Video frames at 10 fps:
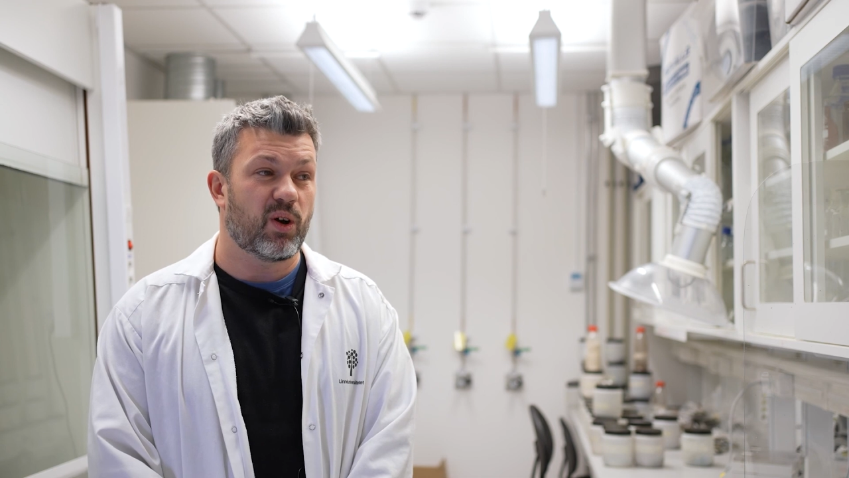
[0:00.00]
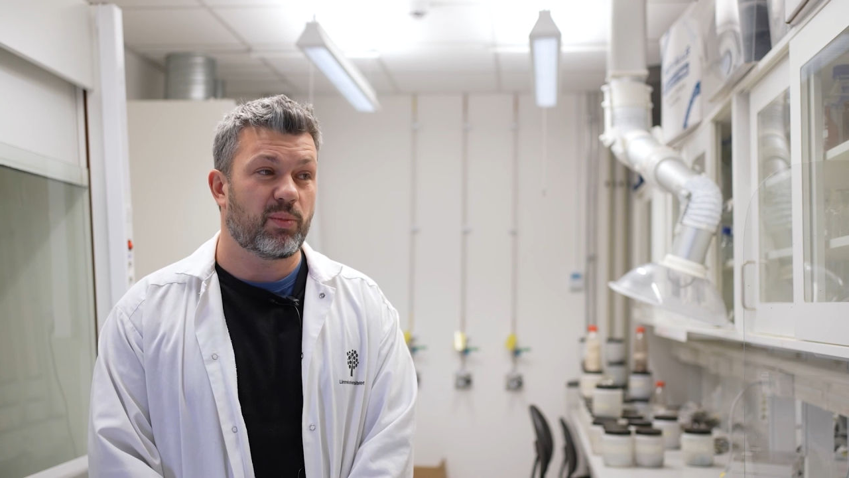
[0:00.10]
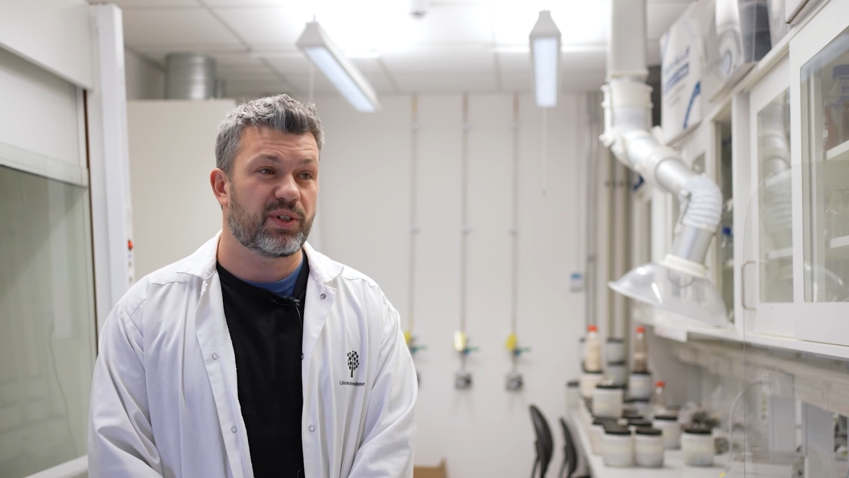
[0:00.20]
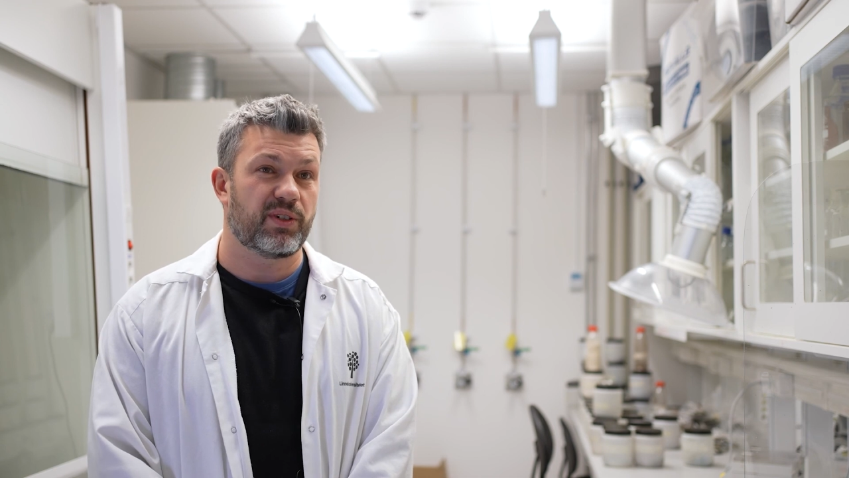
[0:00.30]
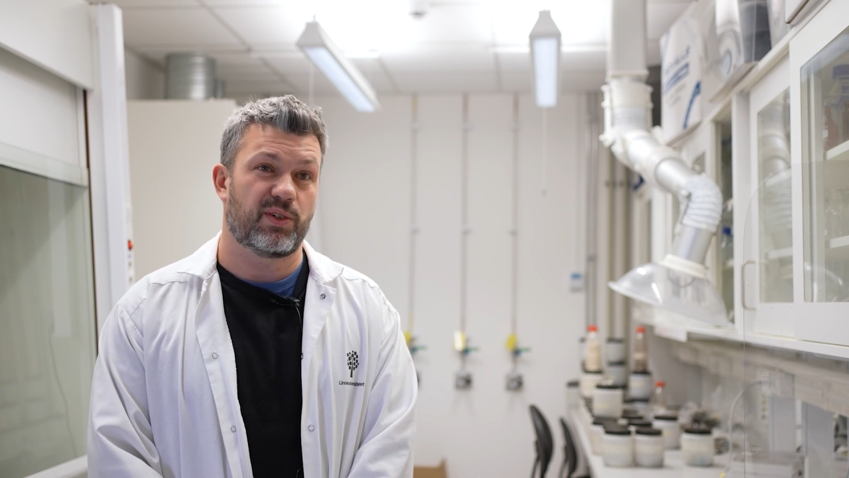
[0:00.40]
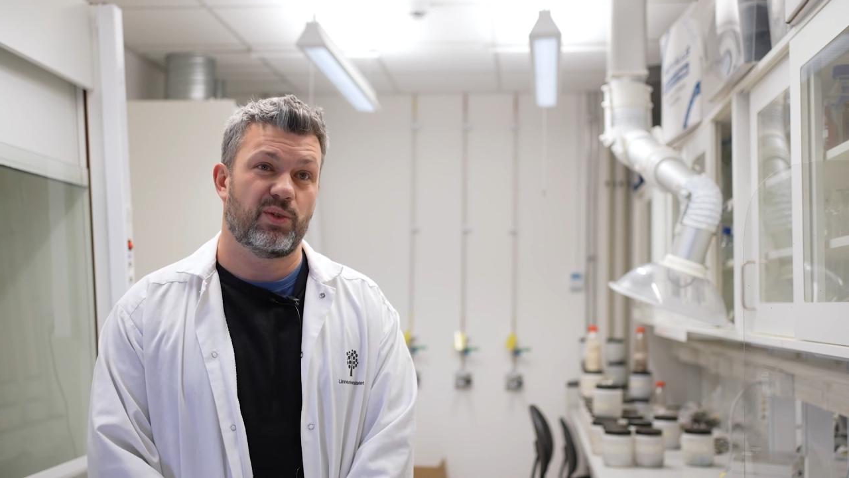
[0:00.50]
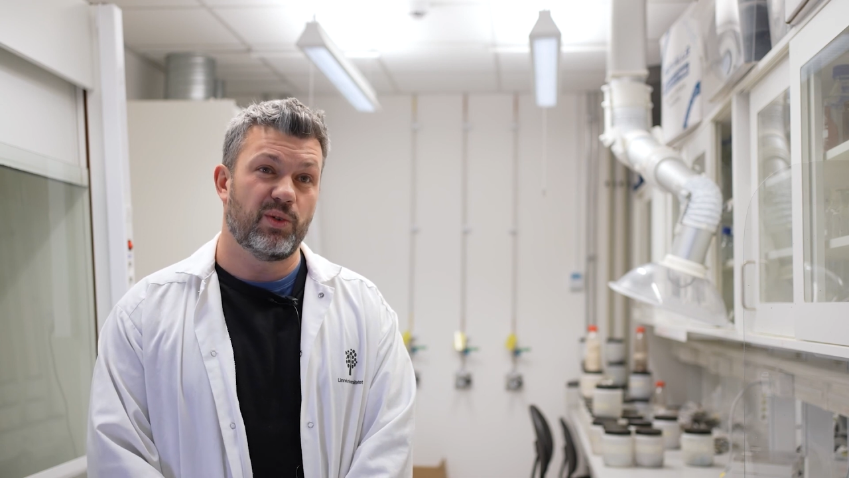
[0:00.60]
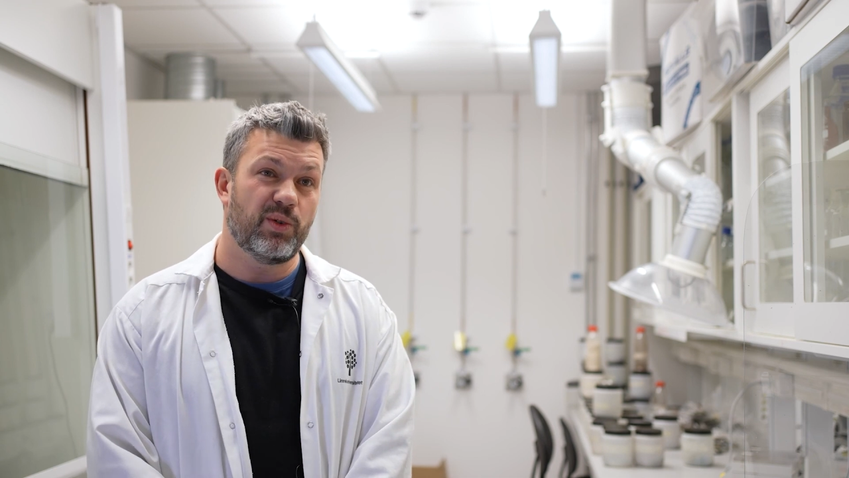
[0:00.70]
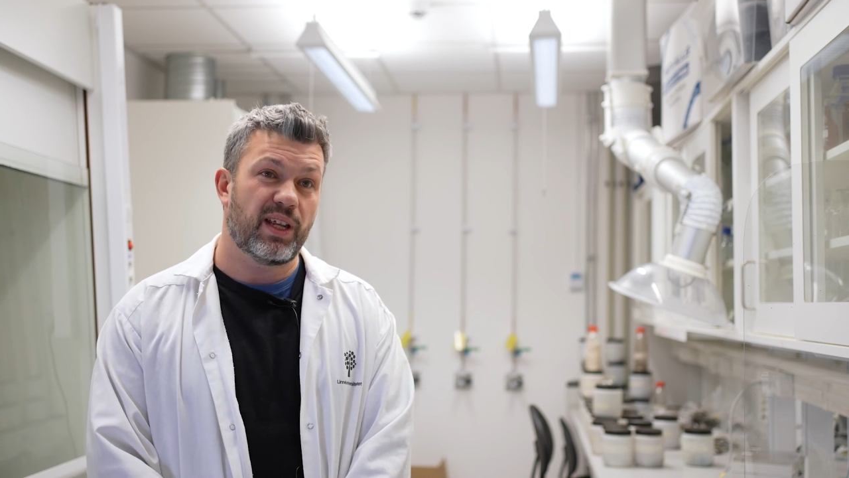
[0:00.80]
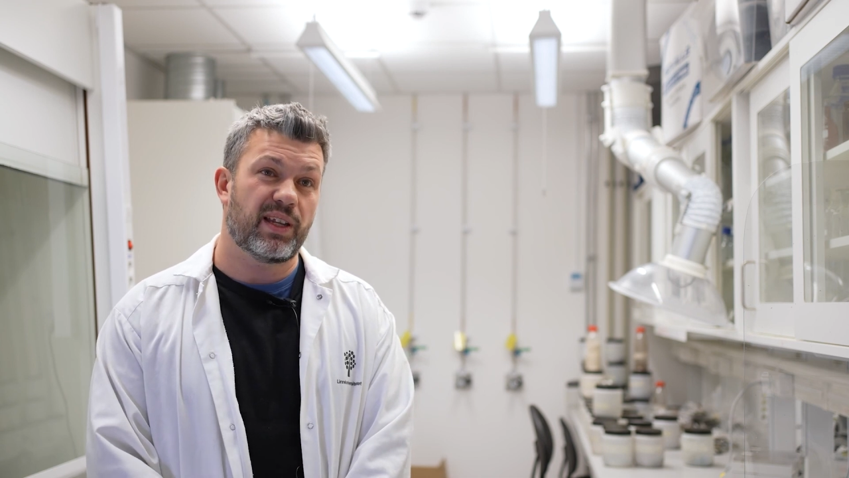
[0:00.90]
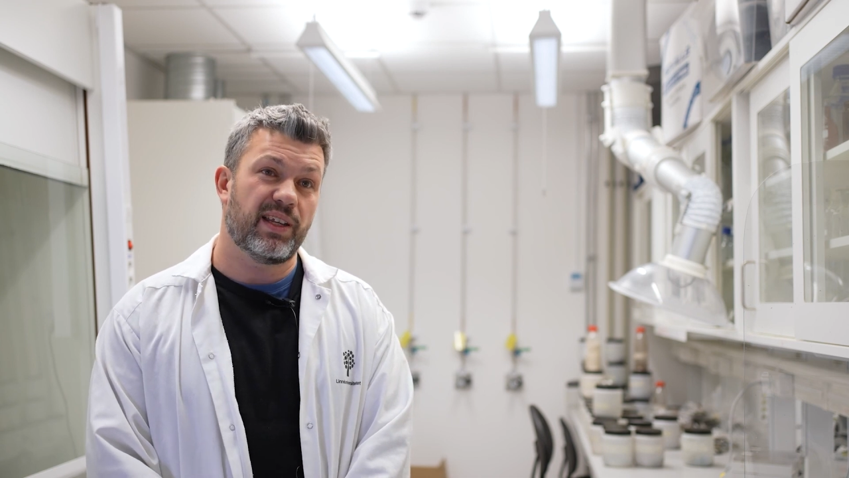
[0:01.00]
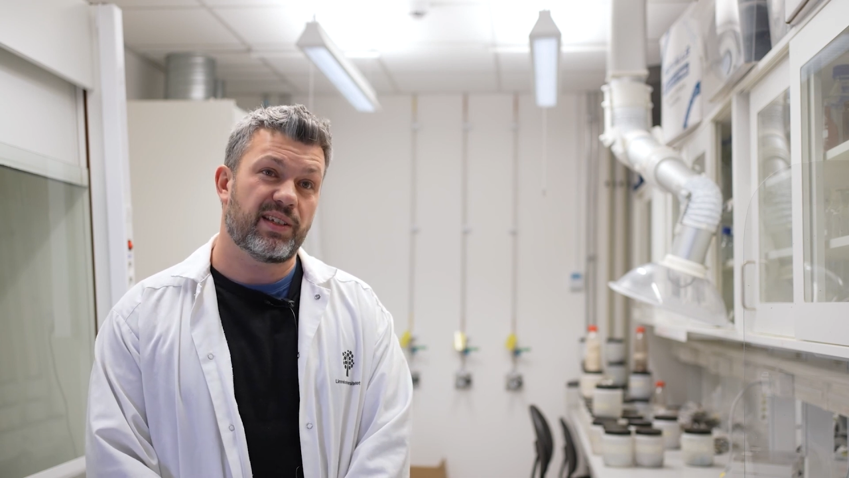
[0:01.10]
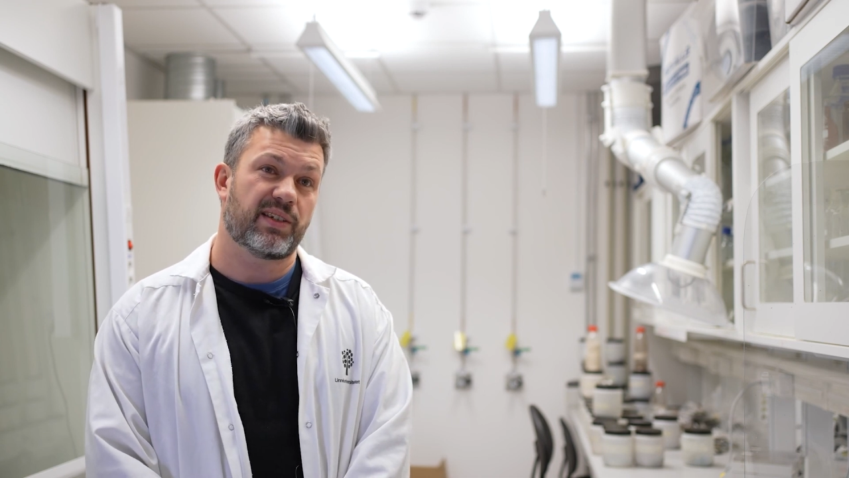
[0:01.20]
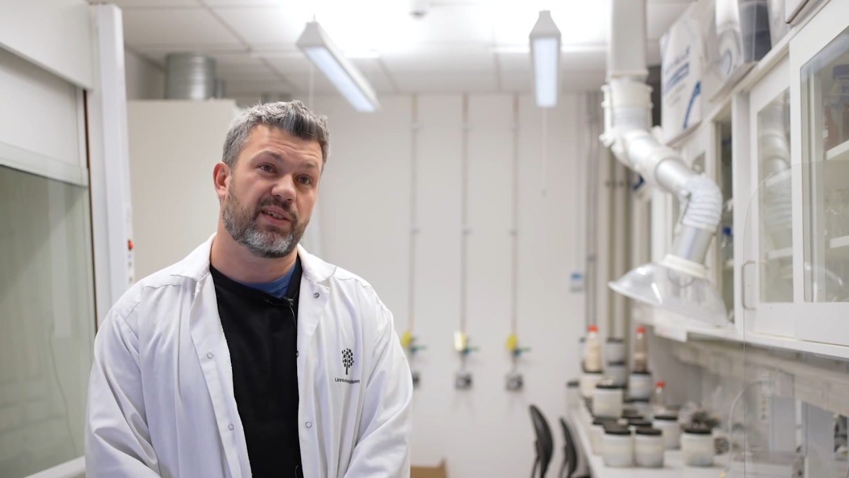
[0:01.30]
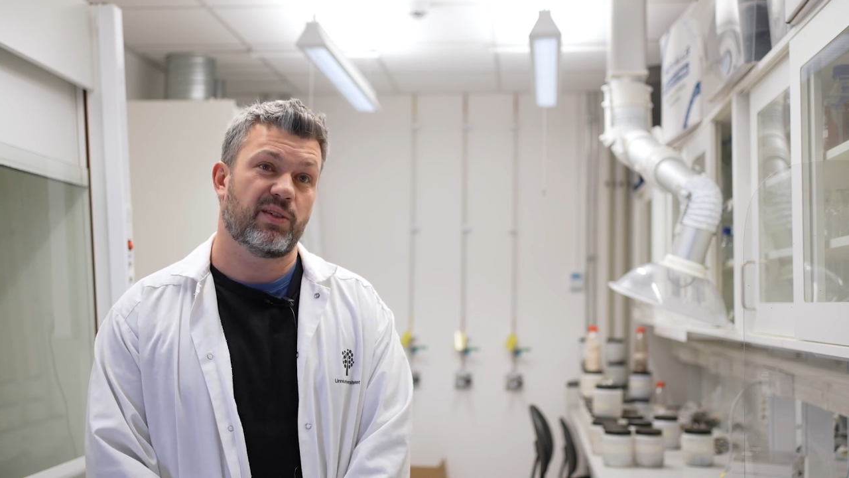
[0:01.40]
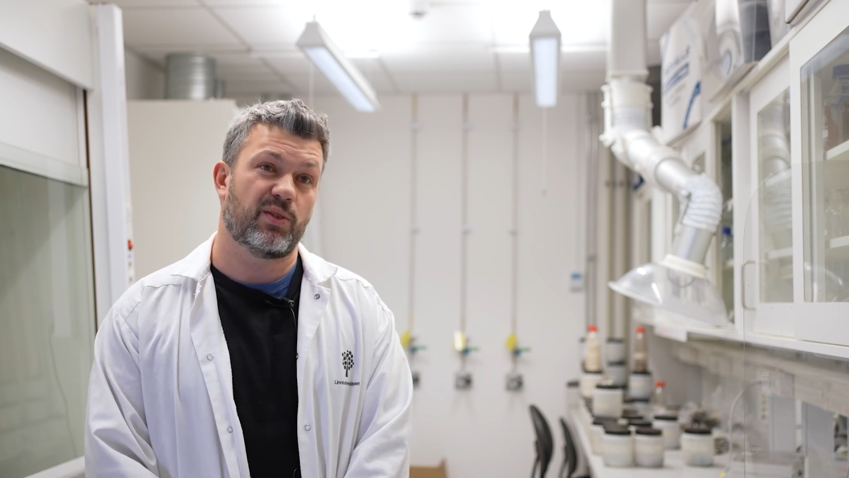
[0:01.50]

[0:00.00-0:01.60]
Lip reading: options to do that is